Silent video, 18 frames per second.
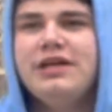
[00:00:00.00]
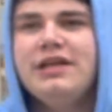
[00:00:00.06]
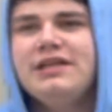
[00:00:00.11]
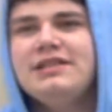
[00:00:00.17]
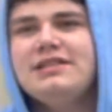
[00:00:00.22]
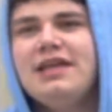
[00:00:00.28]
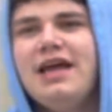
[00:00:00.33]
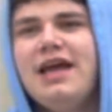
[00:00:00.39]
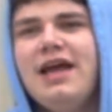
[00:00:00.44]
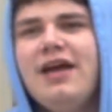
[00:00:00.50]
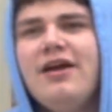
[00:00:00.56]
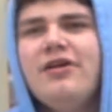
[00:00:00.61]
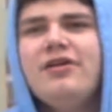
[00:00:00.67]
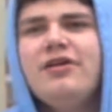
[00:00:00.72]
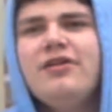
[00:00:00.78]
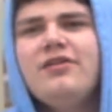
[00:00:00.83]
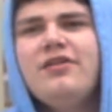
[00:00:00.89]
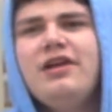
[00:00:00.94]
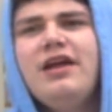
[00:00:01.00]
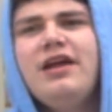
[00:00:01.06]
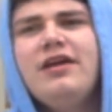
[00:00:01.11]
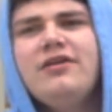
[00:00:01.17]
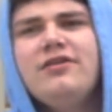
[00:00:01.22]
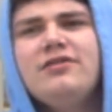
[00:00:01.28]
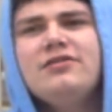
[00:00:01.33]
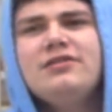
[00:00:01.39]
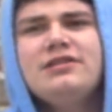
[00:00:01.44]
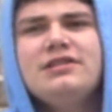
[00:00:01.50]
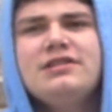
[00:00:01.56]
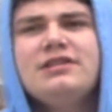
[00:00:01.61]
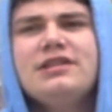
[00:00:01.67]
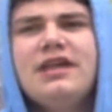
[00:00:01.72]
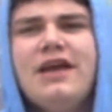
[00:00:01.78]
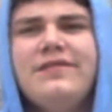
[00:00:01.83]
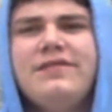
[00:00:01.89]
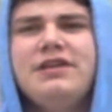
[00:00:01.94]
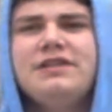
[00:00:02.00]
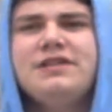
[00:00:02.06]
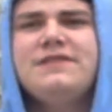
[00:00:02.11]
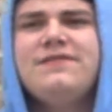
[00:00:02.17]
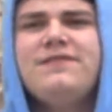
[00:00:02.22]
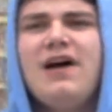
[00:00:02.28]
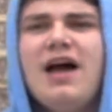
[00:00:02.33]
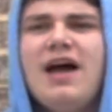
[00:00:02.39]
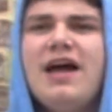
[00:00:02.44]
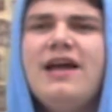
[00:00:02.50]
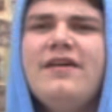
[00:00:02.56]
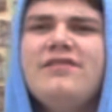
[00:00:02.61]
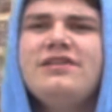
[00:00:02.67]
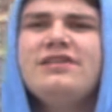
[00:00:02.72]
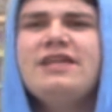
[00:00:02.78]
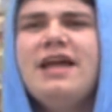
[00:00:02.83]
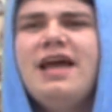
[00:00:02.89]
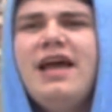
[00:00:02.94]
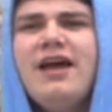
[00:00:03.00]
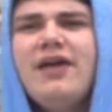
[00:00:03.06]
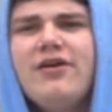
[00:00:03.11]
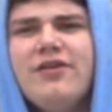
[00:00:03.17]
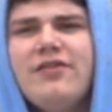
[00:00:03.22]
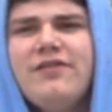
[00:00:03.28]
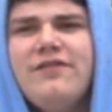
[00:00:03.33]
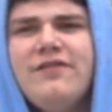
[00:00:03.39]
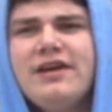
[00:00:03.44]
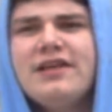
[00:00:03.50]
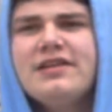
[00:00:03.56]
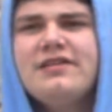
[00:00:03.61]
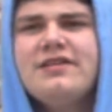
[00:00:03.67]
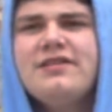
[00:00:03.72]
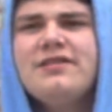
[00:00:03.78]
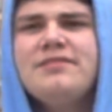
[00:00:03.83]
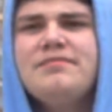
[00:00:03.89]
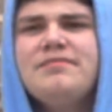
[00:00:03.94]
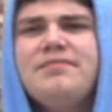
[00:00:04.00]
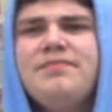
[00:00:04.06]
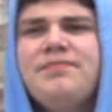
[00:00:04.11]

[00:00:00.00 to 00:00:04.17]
is the hair under the nails. Evidence 5 is the hair on the victim.